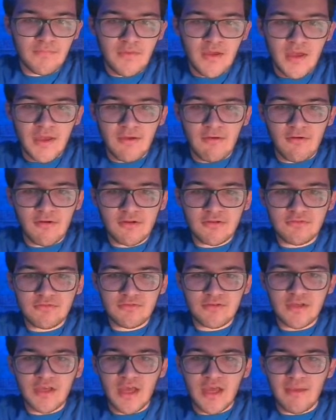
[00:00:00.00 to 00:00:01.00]
I
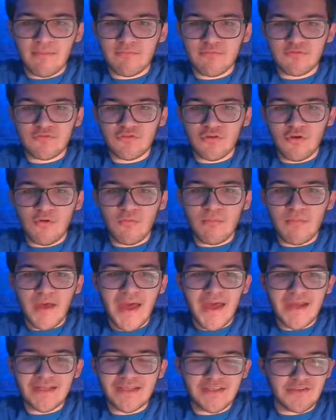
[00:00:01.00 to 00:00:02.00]
am so
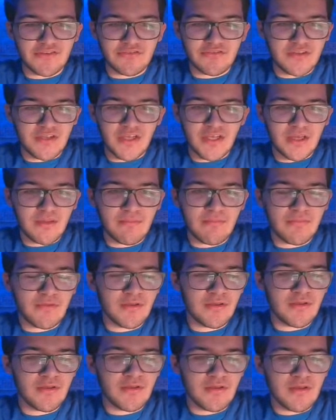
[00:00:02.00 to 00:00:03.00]
mad at this team.
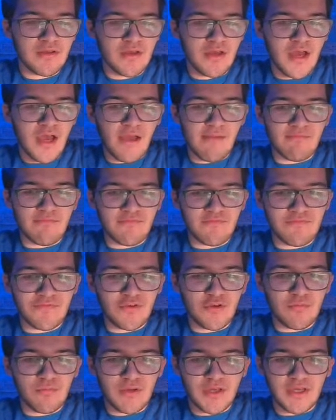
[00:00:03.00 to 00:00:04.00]
I'm
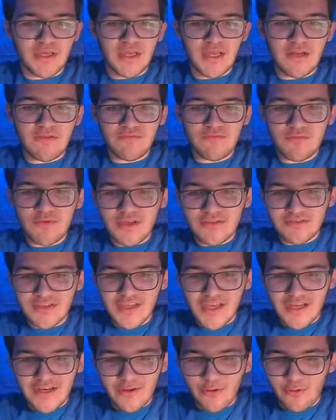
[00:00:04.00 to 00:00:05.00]
fuming. And if you guys
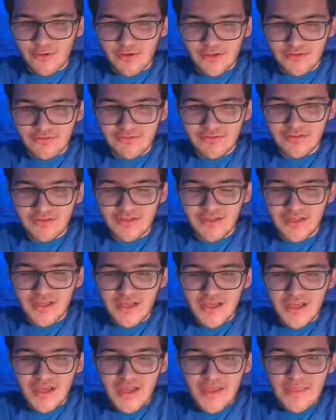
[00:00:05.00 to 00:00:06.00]
can't notice,
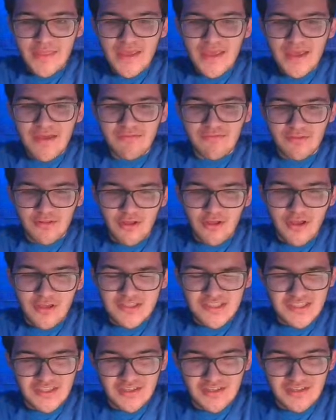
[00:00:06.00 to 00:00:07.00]
they have
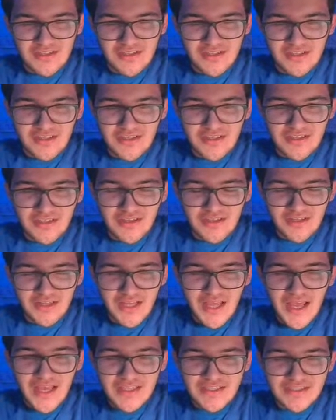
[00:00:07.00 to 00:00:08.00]
lost their
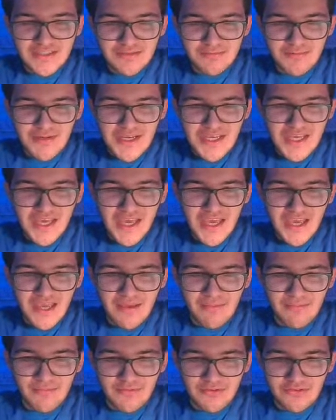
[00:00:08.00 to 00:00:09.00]
last 3
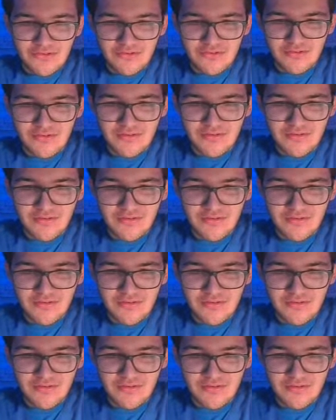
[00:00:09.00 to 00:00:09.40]
games.